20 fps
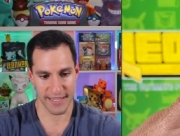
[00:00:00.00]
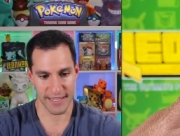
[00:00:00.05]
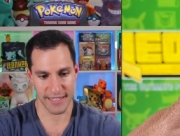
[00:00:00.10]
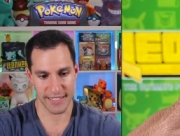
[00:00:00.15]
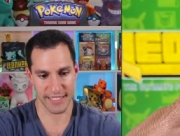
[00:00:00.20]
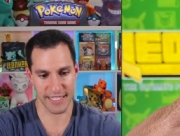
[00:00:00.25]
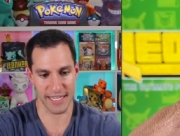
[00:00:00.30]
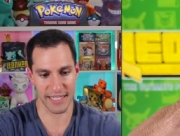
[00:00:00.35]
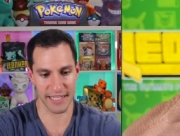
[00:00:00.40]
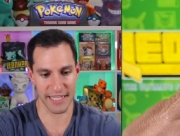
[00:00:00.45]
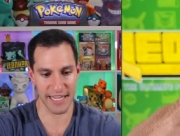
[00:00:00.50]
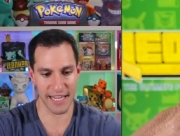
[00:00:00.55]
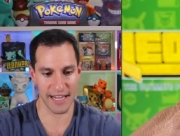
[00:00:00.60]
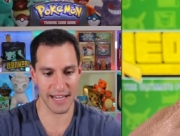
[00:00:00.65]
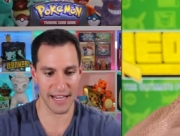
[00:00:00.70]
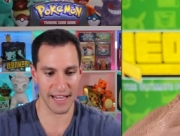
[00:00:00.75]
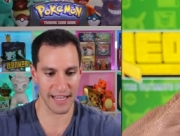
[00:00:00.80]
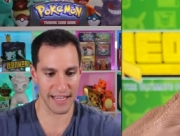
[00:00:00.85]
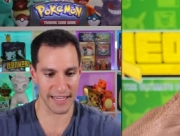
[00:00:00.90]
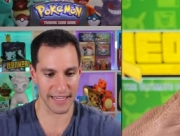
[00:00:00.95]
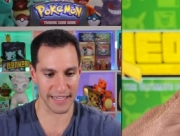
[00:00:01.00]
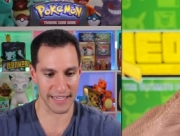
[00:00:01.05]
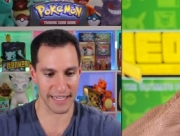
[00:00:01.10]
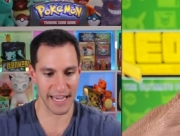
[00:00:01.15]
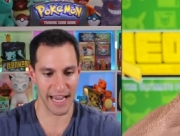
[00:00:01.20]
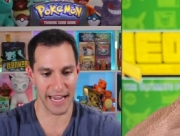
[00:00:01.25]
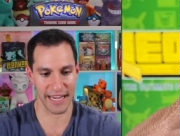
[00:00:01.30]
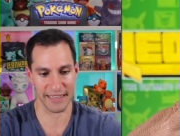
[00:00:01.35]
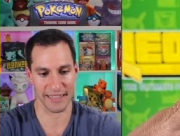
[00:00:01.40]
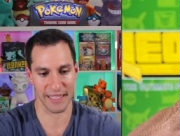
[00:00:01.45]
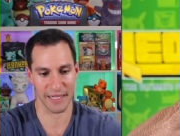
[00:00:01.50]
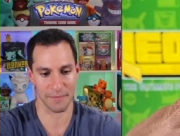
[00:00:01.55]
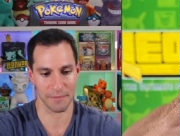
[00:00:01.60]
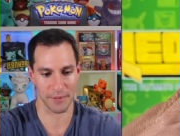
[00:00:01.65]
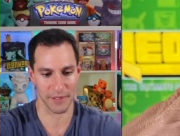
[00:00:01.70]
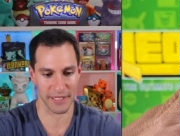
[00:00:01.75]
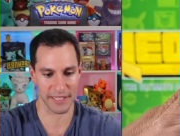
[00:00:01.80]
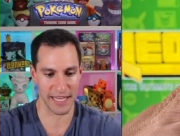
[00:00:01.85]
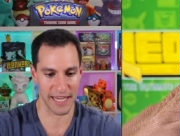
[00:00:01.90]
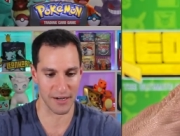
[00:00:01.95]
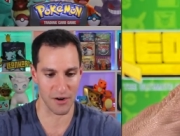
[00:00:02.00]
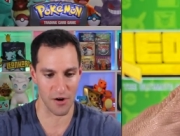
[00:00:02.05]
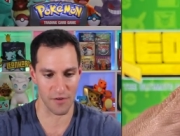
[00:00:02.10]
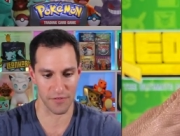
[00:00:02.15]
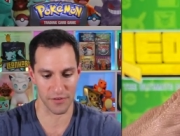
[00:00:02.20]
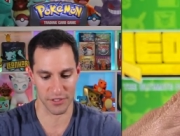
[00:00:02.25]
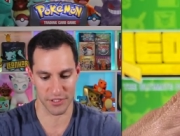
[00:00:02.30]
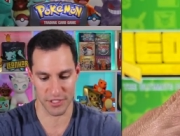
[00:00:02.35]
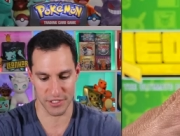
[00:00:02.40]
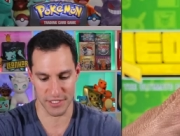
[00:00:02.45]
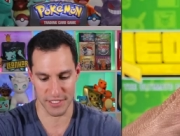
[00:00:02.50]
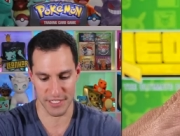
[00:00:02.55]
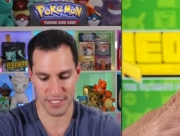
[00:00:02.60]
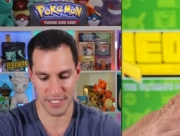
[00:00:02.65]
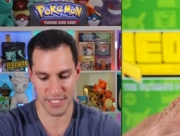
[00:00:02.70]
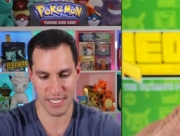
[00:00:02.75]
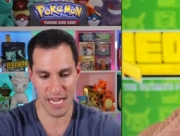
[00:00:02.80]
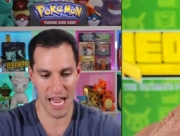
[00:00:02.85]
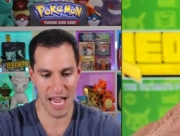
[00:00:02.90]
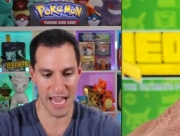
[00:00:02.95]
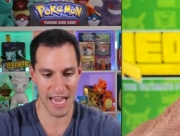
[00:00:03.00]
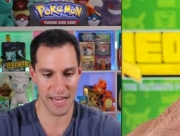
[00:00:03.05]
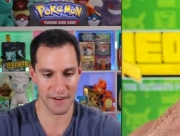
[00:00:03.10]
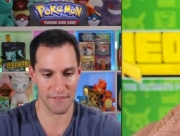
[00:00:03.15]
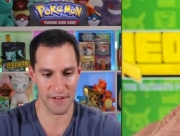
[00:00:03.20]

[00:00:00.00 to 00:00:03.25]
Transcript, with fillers: Cynthia and Caitlin putting that over to the side.